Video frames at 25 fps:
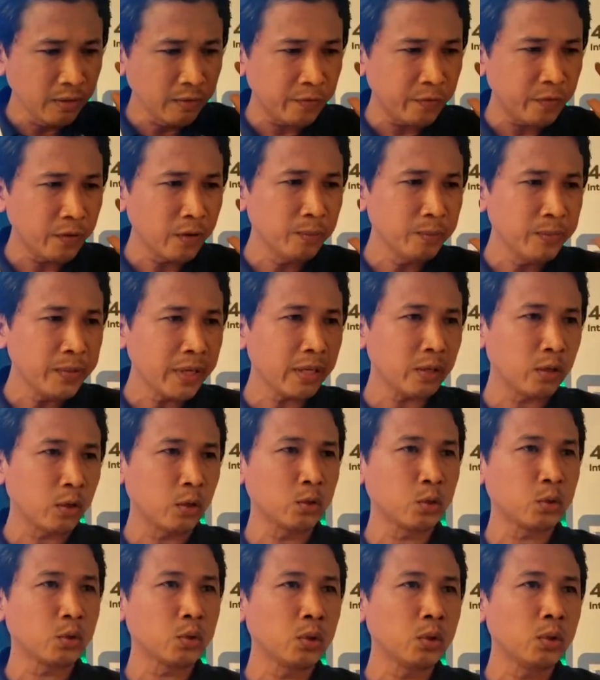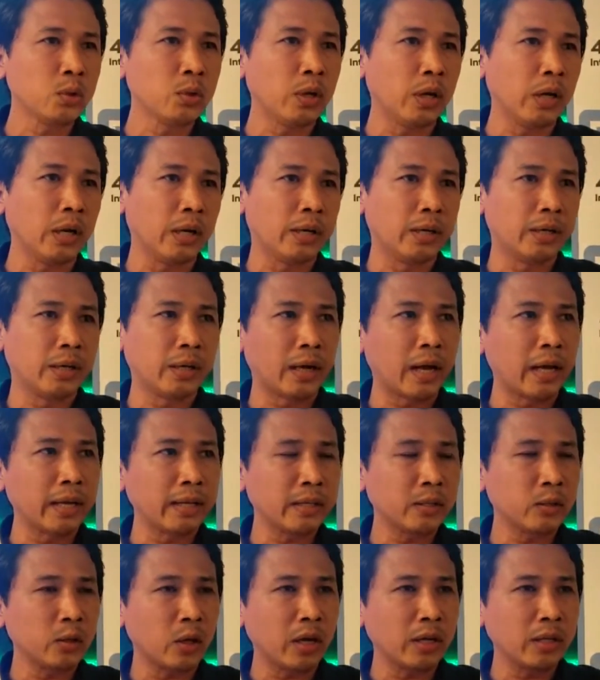from that also, I
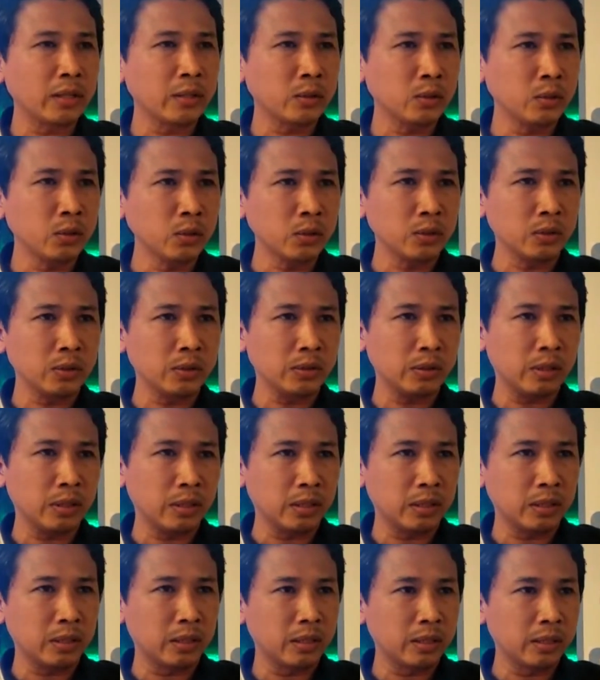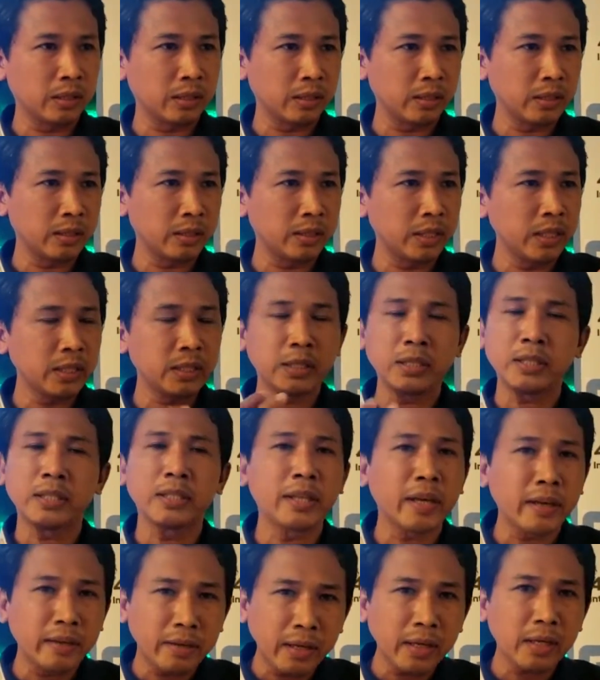could this
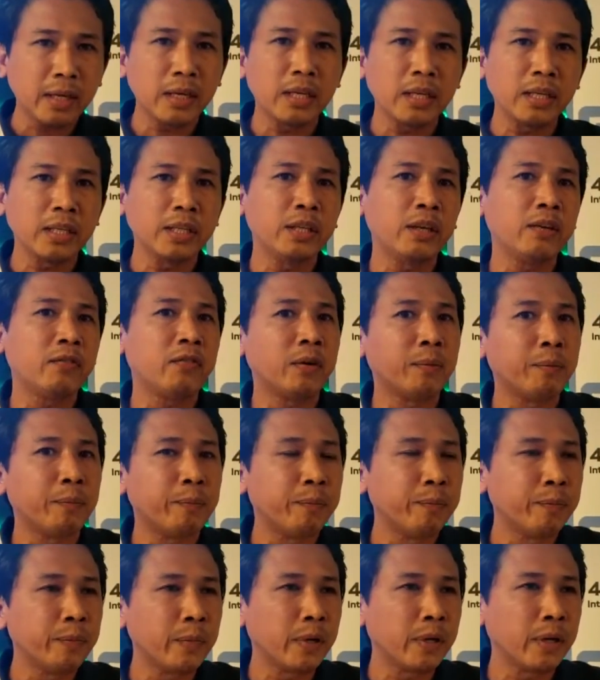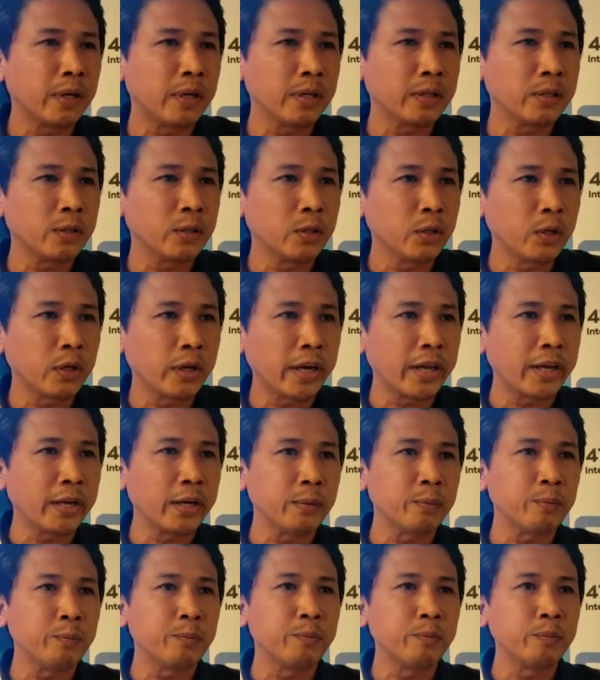directly give a you know,
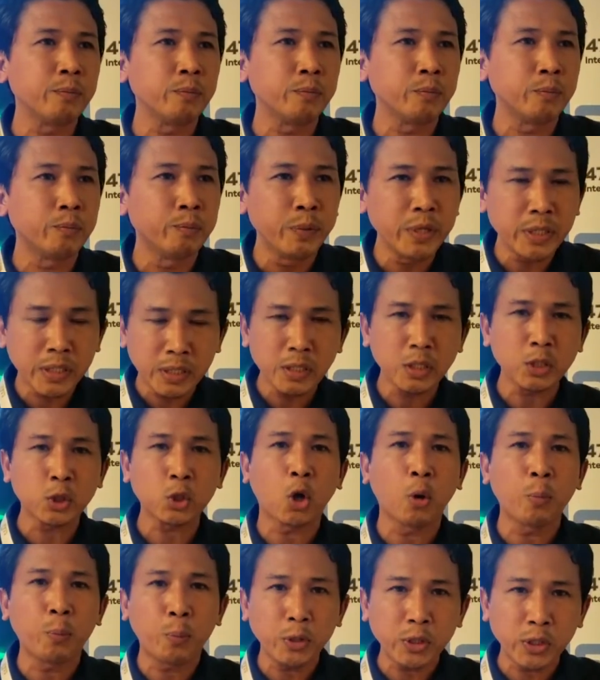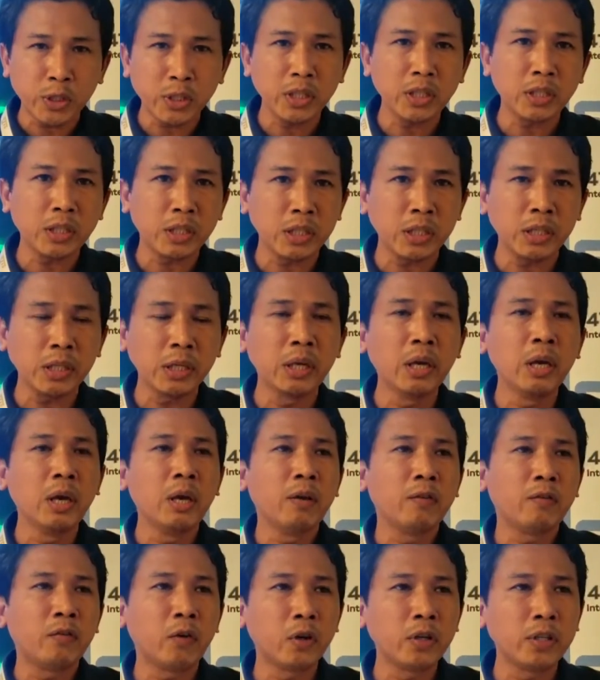and business opportunity
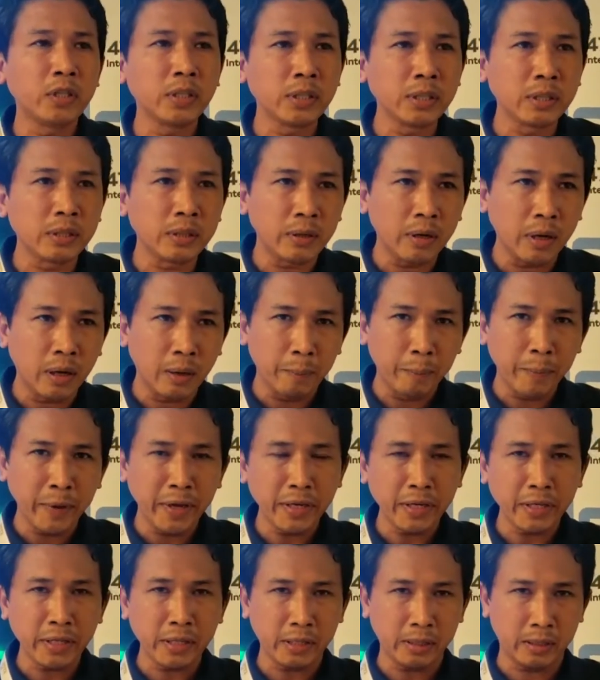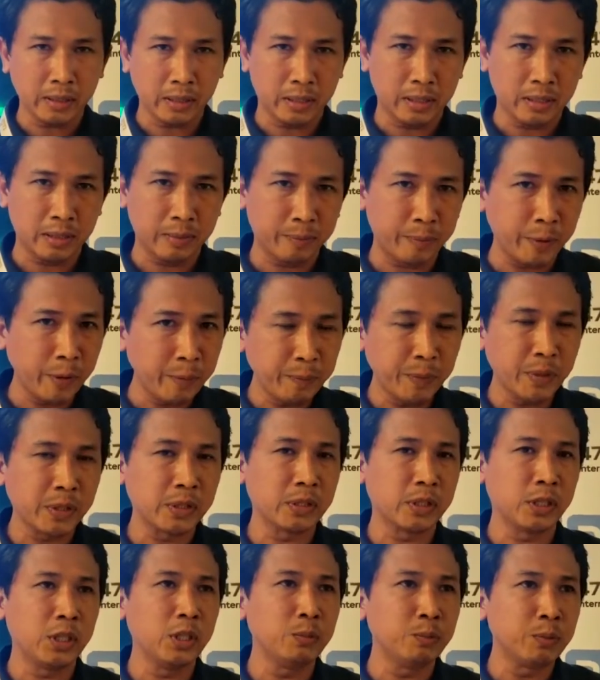for the many people
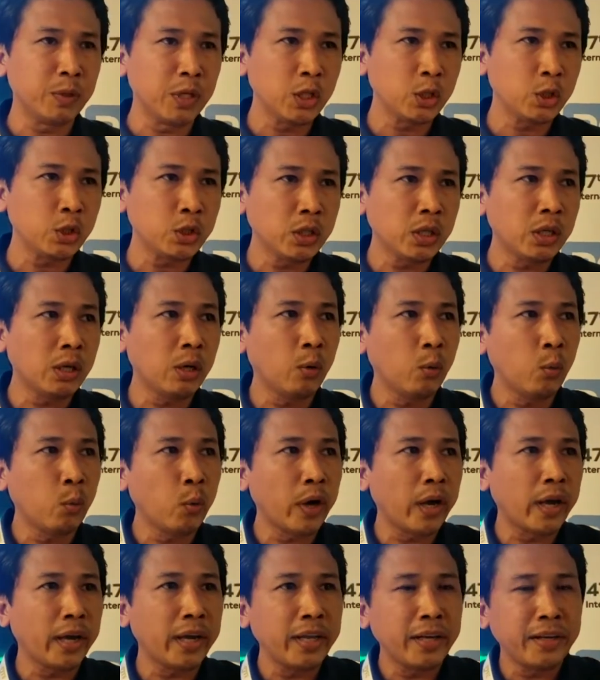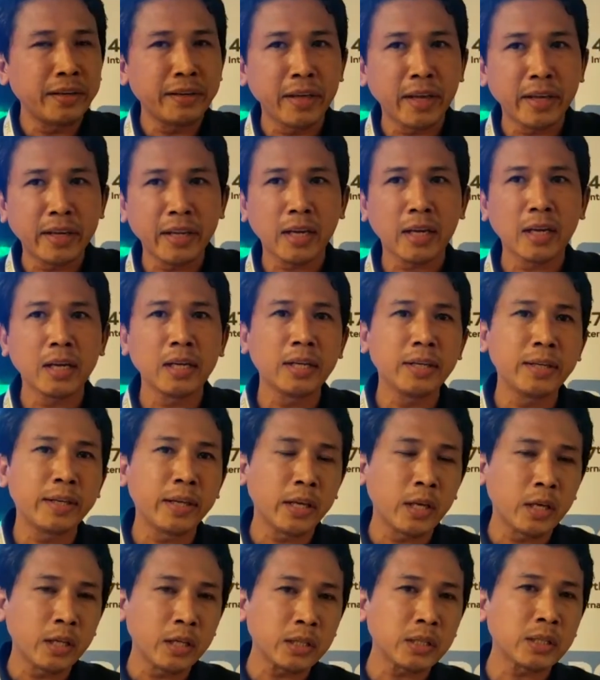in Malaysia, where indirectly
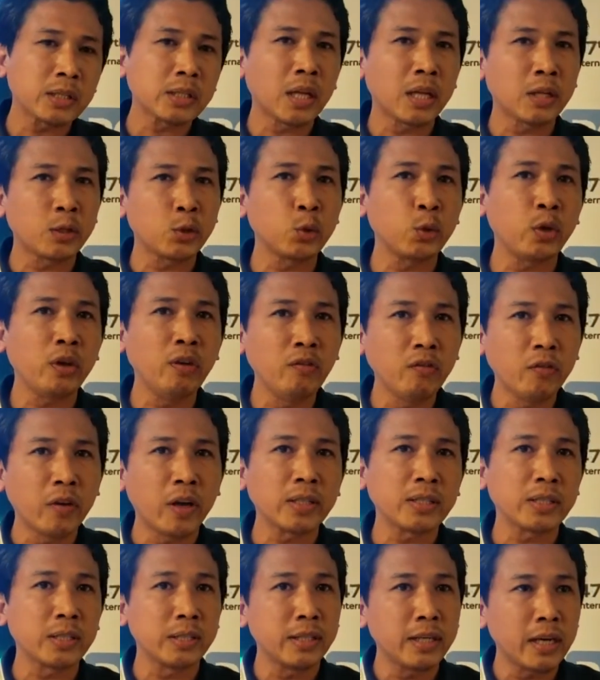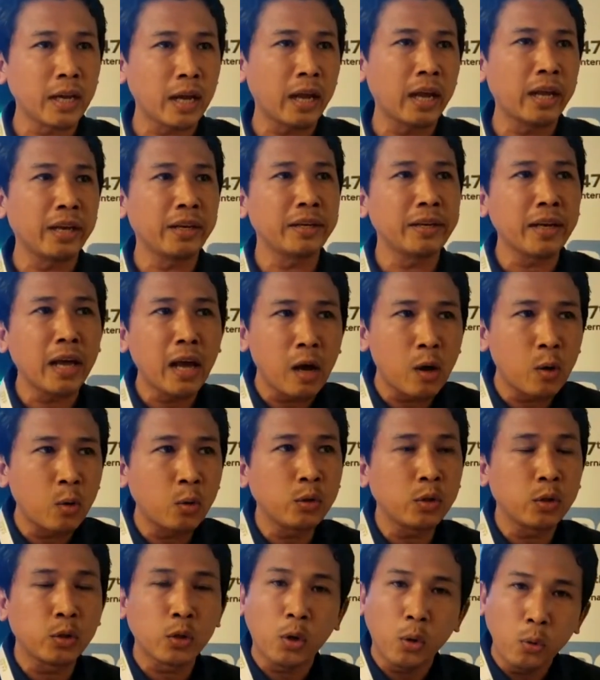they start to invest in, and now
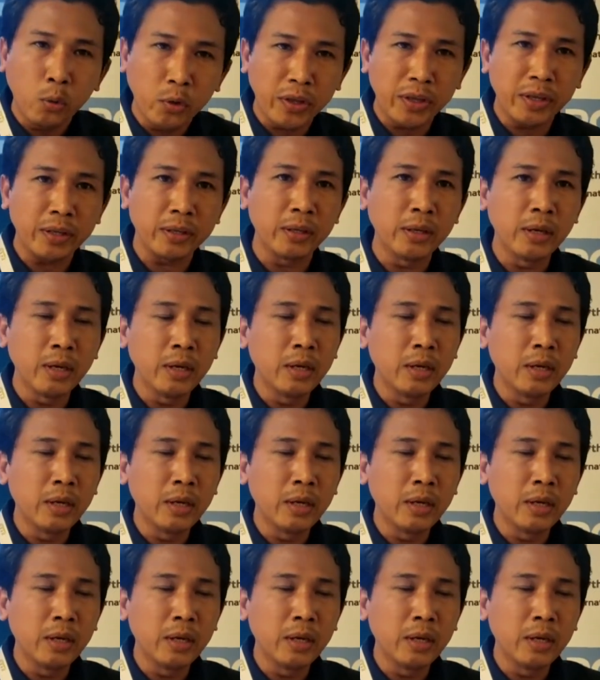growing